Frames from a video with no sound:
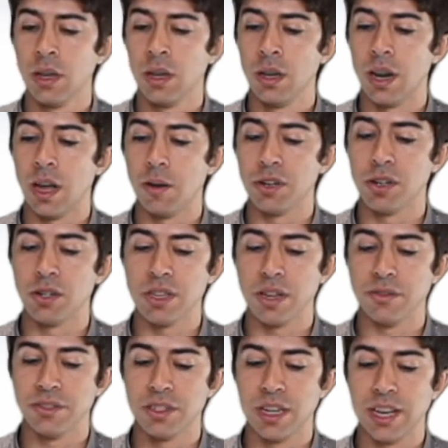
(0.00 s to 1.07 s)
Now because I've
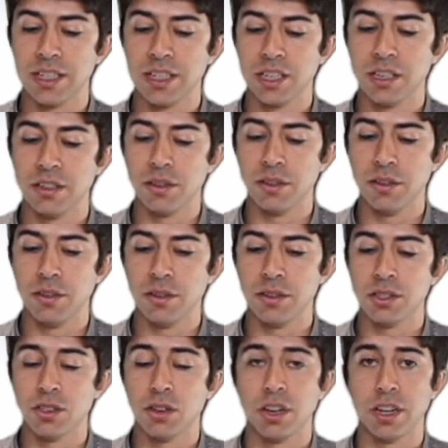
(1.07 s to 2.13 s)
selected it,
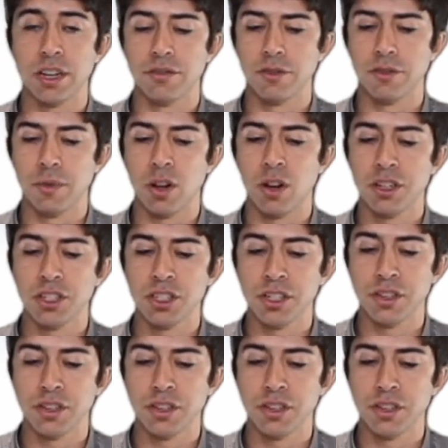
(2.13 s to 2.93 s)
starting it from the origin,